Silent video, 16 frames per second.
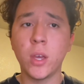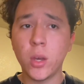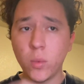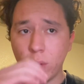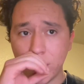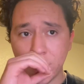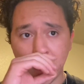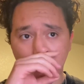
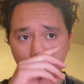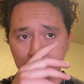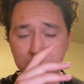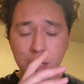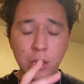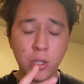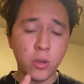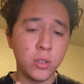which helps
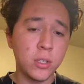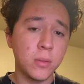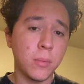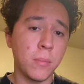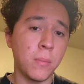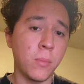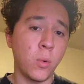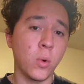in learning
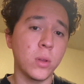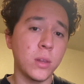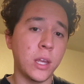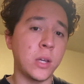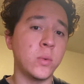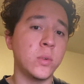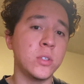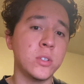more
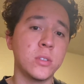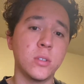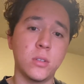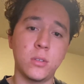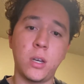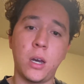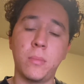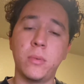languages on
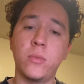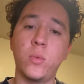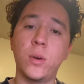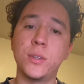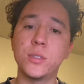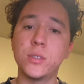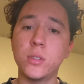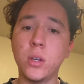top of what
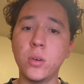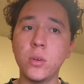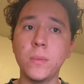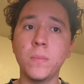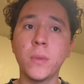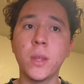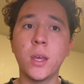is known,